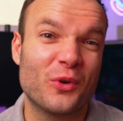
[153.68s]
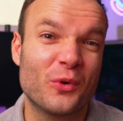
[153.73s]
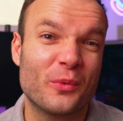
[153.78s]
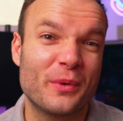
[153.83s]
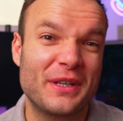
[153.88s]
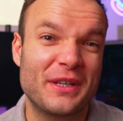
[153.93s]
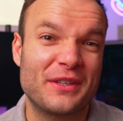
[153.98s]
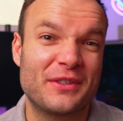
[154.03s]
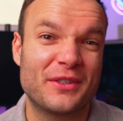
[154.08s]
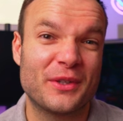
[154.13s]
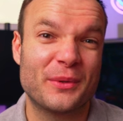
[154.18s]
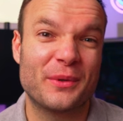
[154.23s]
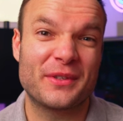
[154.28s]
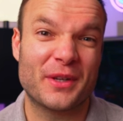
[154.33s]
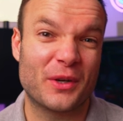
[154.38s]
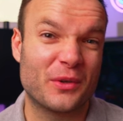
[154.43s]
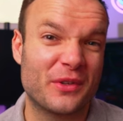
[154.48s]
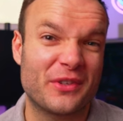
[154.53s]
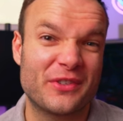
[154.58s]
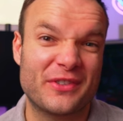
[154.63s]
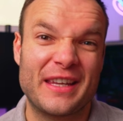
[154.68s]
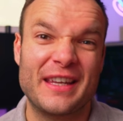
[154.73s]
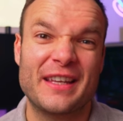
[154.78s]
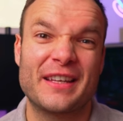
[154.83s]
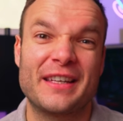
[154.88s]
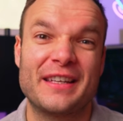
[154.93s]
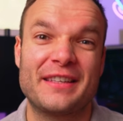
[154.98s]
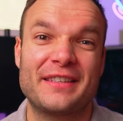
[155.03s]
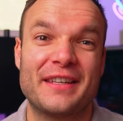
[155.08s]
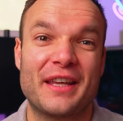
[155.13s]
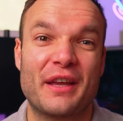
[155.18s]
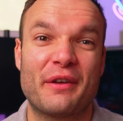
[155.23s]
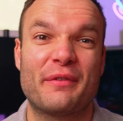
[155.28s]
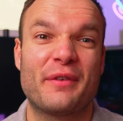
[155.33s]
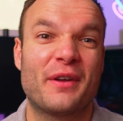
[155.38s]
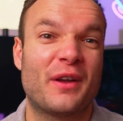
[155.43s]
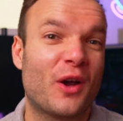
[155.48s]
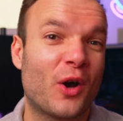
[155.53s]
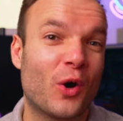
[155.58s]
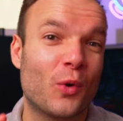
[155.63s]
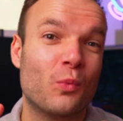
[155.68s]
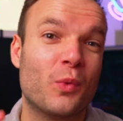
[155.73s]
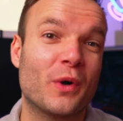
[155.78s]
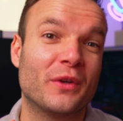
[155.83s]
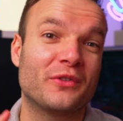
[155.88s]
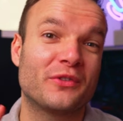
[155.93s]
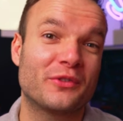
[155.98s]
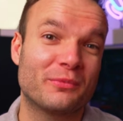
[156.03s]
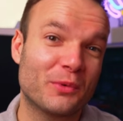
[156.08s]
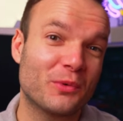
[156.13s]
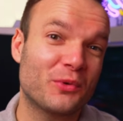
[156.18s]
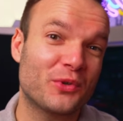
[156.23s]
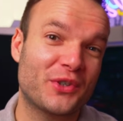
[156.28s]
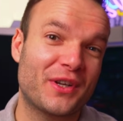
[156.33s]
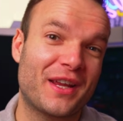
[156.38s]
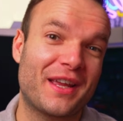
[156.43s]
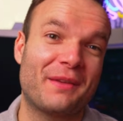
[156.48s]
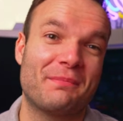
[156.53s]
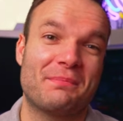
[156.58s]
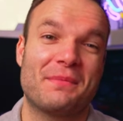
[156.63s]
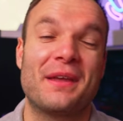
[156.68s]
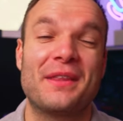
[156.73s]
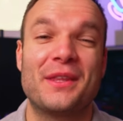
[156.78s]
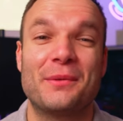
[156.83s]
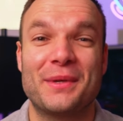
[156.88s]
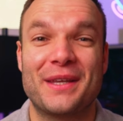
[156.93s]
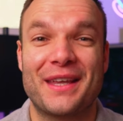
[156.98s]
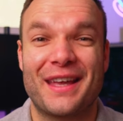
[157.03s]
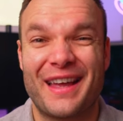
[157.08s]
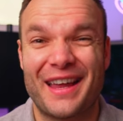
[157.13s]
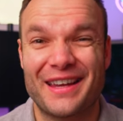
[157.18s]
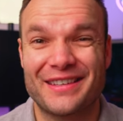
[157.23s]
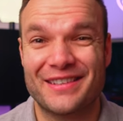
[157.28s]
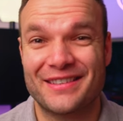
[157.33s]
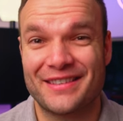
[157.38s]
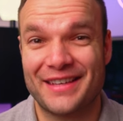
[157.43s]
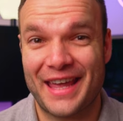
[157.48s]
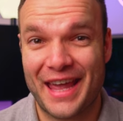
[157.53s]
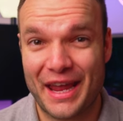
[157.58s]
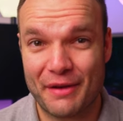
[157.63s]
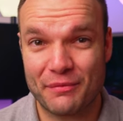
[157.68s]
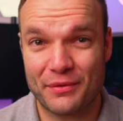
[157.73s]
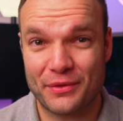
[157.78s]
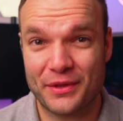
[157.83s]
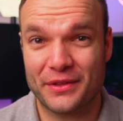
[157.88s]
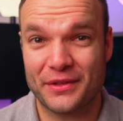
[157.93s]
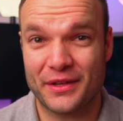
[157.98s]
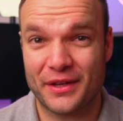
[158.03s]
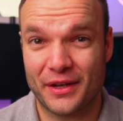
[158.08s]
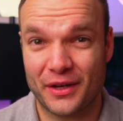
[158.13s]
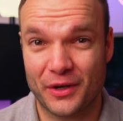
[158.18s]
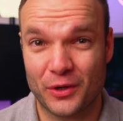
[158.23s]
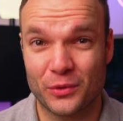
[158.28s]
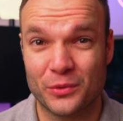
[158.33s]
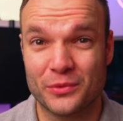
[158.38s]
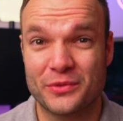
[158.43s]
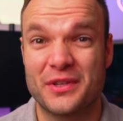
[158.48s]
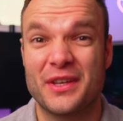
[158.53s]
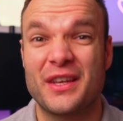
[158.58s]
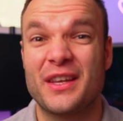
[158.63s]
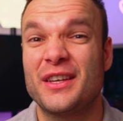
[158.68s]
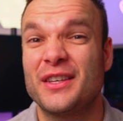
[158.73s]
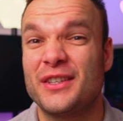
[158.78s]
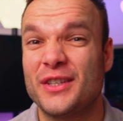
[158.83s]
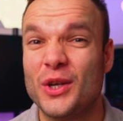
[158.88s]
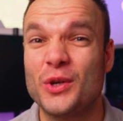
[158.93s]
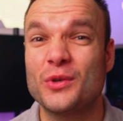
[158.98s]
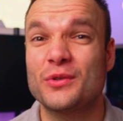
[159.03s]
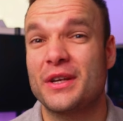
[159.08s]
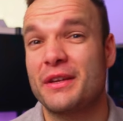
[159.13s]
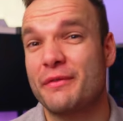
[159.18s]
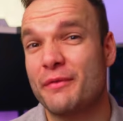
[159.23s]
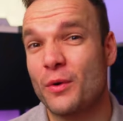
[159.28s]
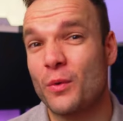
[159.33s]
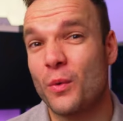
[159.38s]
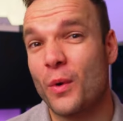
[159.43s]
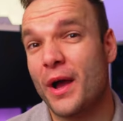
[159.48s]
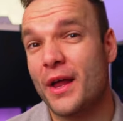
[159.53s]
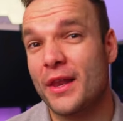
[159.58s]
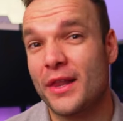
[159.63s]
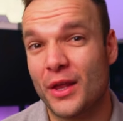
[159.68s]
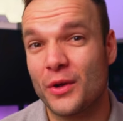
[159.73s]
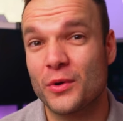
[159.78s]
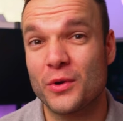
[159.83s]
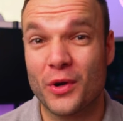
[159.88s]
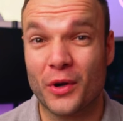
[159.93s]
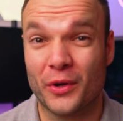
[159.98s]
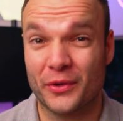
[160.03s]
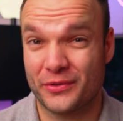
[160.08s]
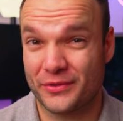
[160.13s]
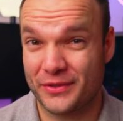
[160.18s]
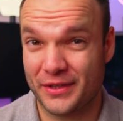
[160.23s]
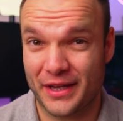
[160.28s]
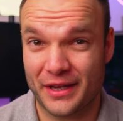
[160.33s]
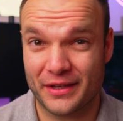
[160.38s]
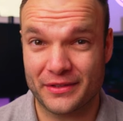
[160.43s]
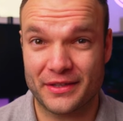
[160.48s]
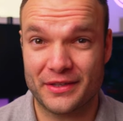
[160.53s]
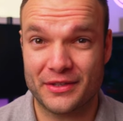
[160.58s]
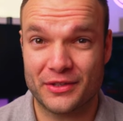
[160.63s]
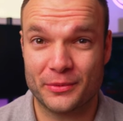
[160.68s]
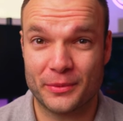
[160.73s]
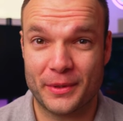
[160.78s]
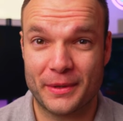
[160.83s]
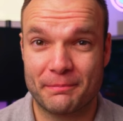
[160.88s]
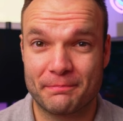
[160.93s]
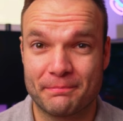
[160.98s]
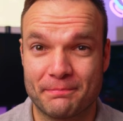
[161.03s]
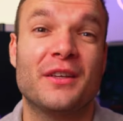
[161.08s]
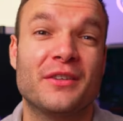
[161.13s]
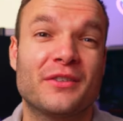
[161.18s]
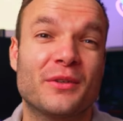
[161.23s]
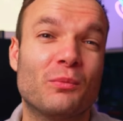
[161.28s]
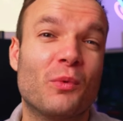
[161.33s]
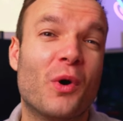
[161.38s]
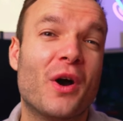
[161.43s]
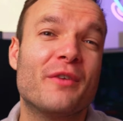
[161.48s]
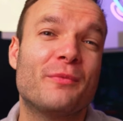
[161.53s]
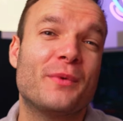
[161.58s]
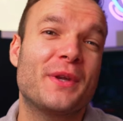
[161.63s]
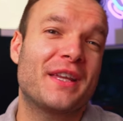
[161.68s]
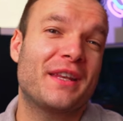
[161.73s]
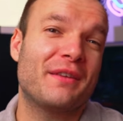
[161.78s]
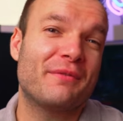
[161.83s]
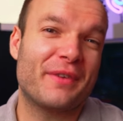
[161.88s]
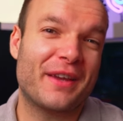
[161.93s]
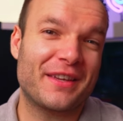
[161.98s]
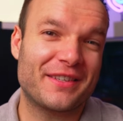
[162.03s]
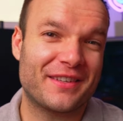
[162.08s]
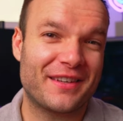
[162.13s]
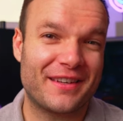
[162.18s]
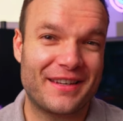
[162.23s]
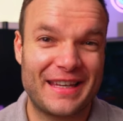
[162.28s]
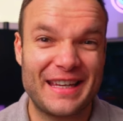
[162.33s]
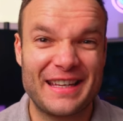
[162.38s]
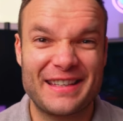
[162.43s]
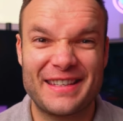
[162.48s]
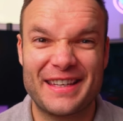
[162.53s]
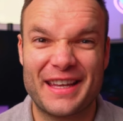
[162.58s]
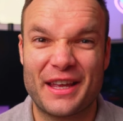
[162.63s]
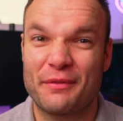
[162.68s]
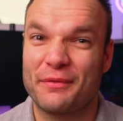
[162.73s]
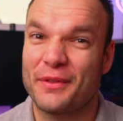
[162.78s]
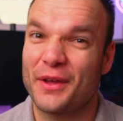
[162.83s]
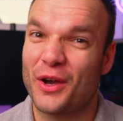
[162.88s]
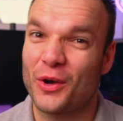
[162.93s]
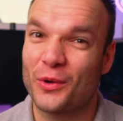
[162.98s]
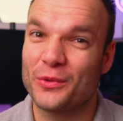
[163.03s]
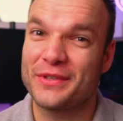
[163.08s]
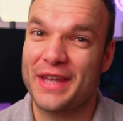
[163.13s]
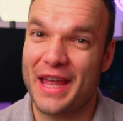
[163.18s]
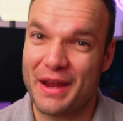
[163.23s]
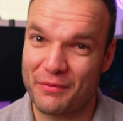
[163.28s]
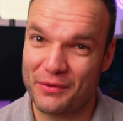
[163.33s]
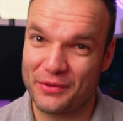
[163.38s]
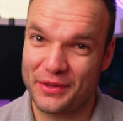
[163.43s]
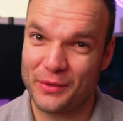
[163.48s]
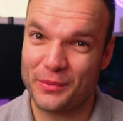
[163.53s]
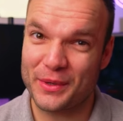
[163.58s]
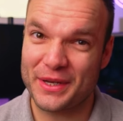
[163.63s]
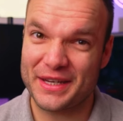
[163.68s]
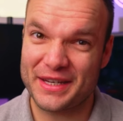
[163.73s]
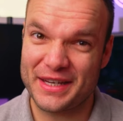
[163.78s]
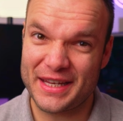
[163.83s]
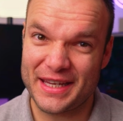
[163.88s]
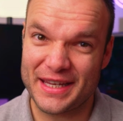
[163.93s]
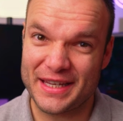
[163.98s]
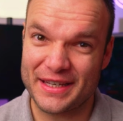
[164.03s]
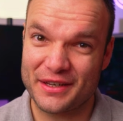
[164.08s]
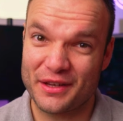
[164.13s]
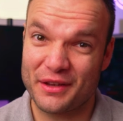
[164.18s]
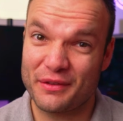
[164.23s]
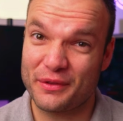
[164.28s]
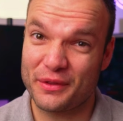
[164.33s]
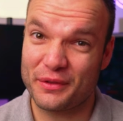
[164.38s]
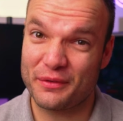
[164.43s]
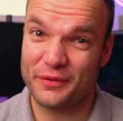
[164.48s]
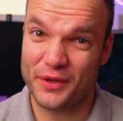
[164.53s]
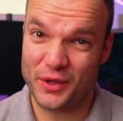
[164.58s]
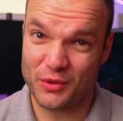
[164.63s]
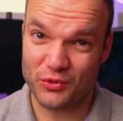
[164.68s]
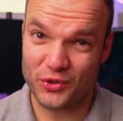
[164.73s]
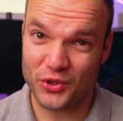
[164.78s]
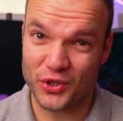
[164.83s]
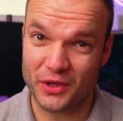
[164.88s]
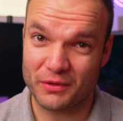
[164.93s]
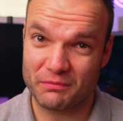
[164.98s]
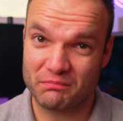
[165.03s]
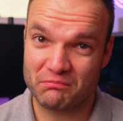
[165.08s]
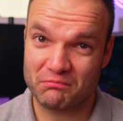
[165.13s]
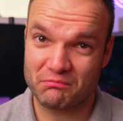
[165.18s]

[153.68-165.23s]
all we need to do is own a single ETF, hold one small share, and then we get access to everything that it holds, usually for quite a low cost to get us into it. So what if we could invest in an ETF that holds everything we could need for the future?